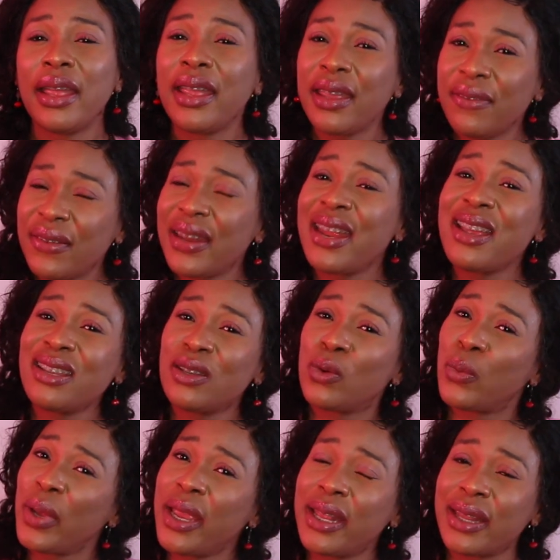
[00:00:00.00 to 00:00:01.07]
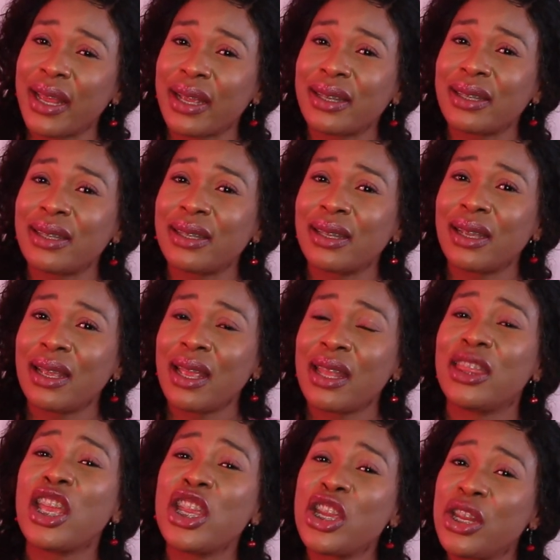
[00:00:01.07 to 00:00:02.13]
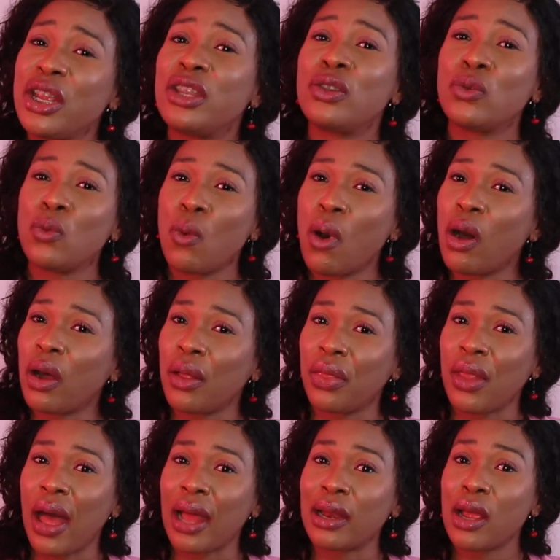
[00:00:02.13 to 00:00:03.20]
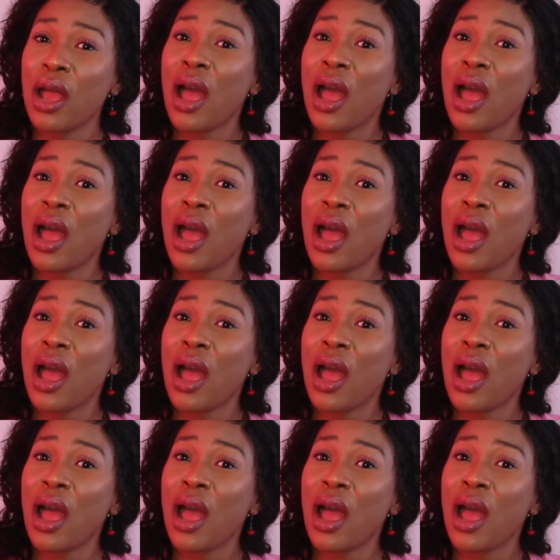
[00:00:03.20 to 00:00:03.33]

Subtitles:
If it is a weakness, then you need to work on that.